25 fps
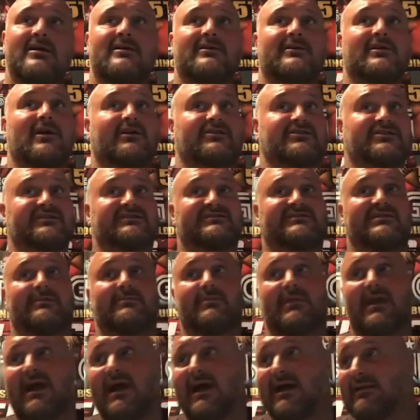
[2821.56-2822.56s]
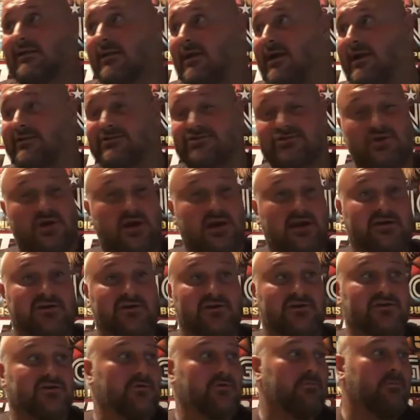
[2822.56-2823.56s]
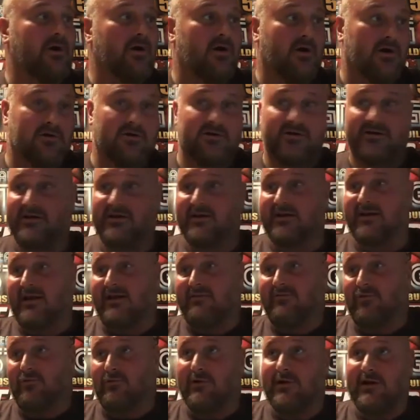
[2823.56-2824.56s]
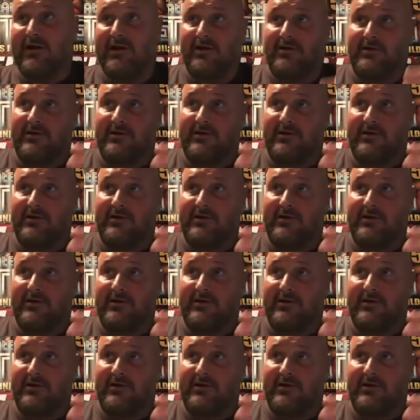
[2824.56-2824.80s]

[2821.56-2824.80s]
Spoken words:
not just some guy like training you in your barn that doesn't have a ring or